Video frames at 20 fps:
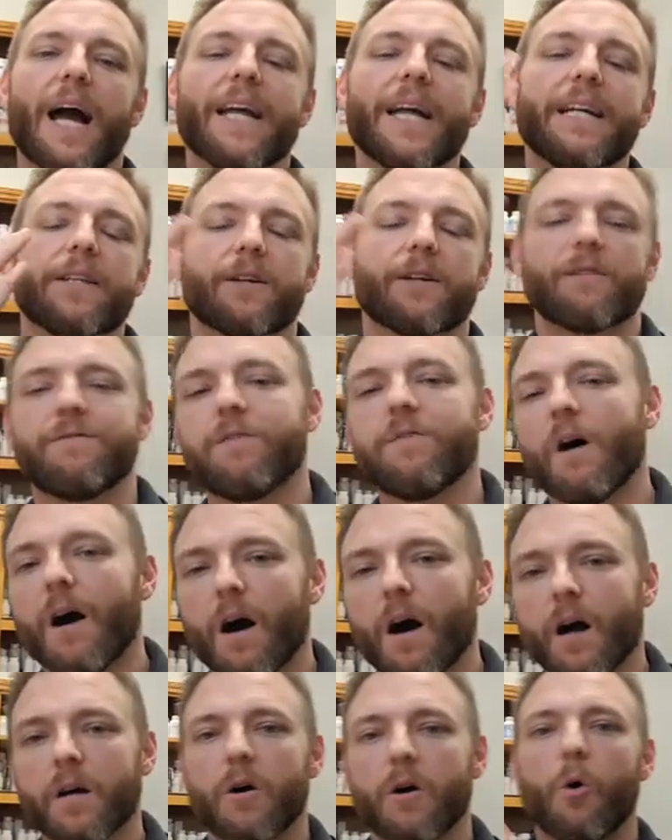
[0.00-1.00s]
either
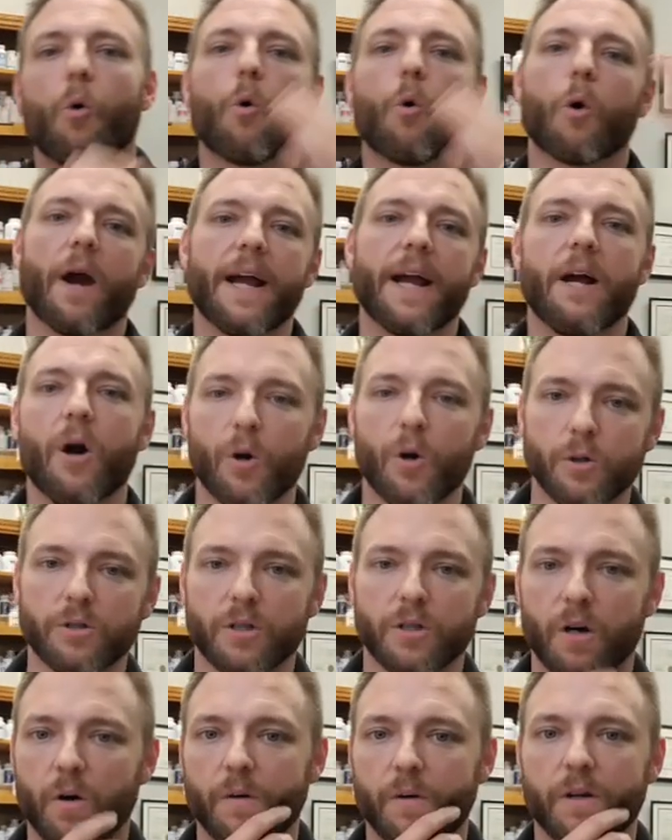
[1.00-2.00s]
fog or I
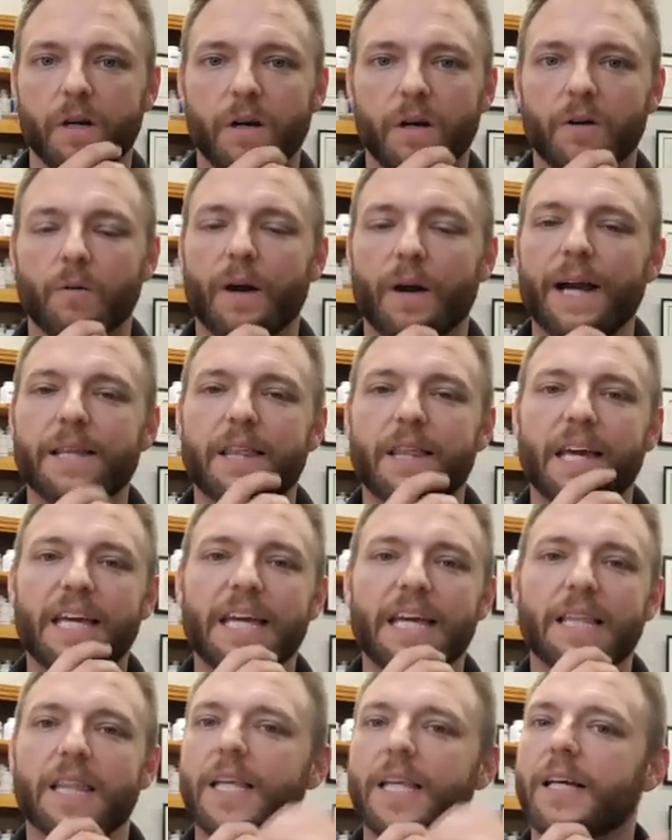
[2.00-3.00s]
ozone, right? They
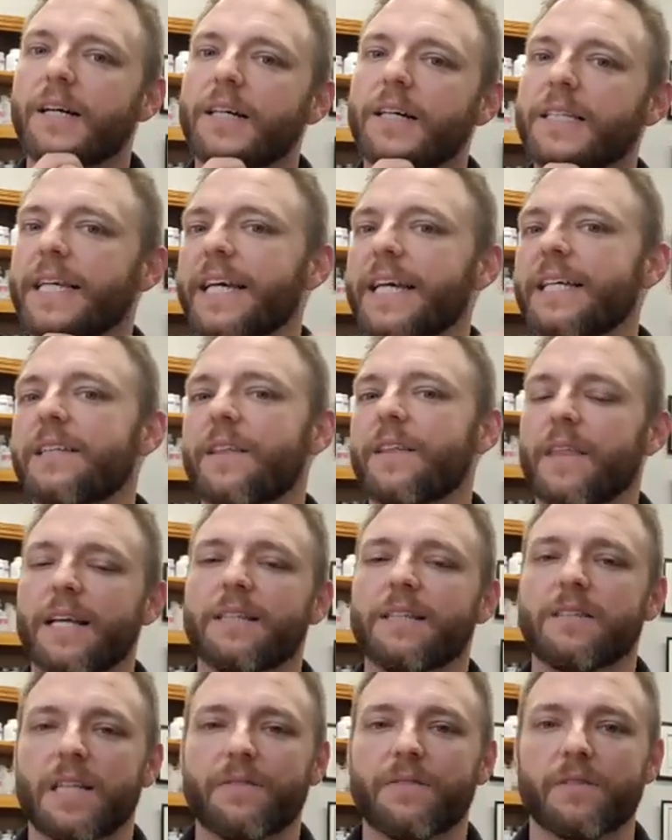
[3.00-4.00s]
hit the
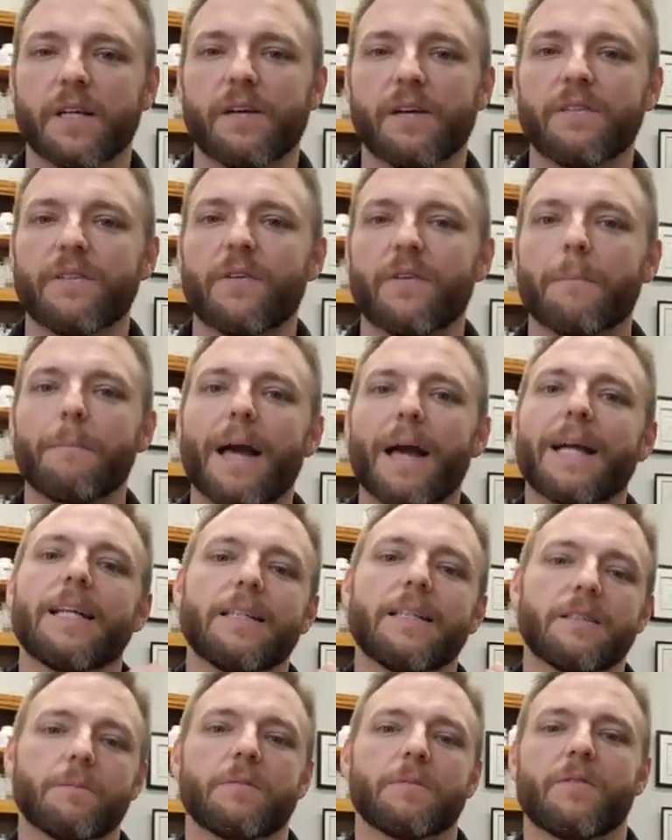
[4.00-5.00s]
things differently, different
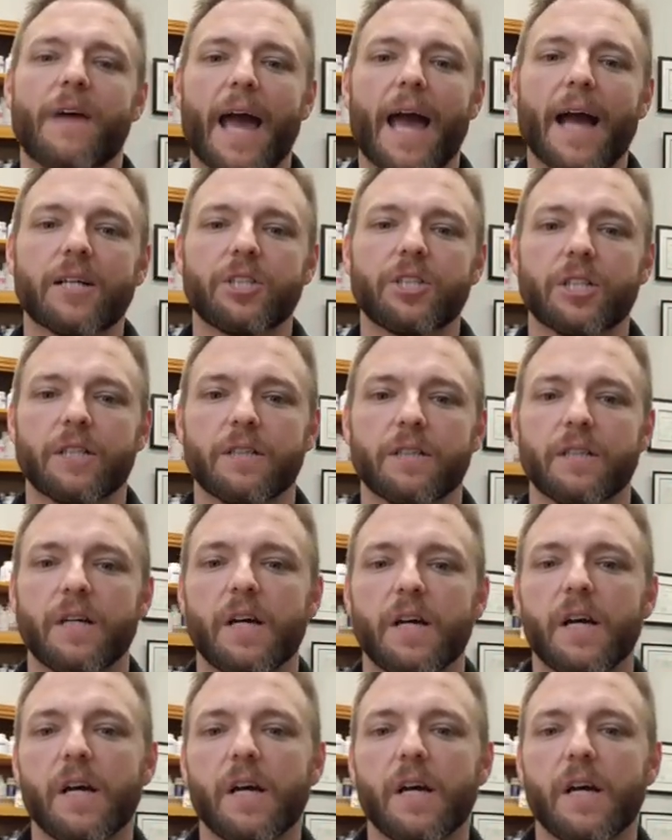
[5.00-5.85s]
mechanisms of action.